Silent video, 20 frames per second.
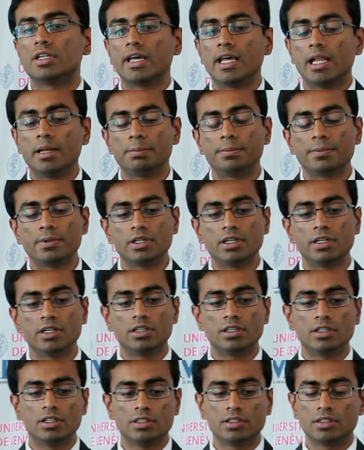help
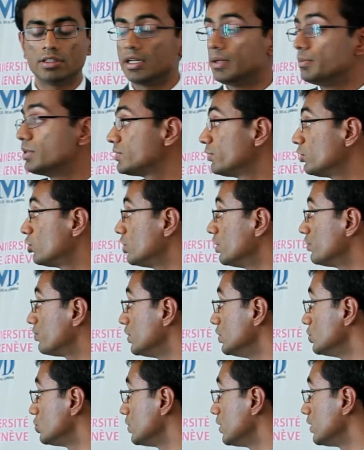MSV to
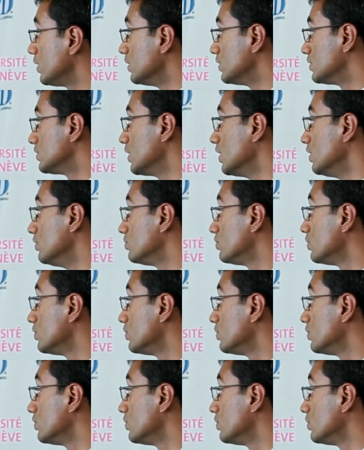differentiate itself.